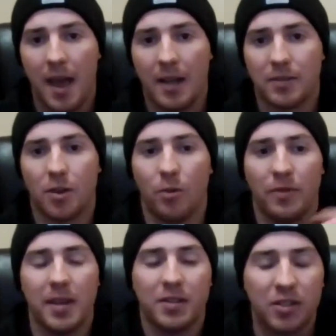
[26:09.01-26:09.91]
And so
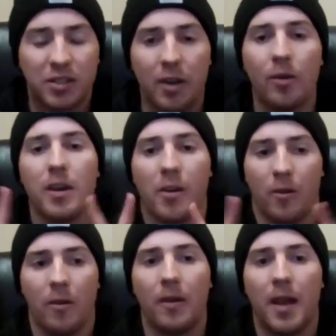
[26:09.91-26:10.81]
the
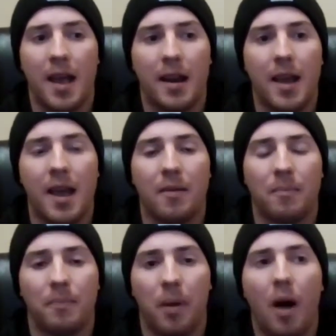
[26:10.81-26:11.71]
exterior
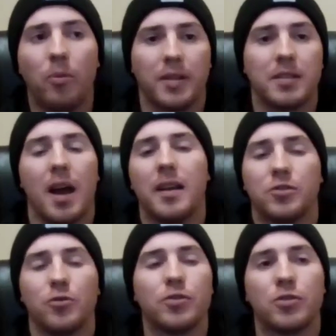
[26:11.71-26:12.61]
and public
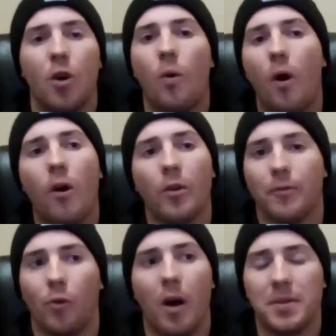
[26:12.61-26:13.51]
settings are so
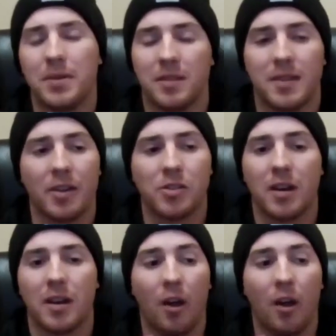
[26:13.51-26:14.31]
hard for weapons detection.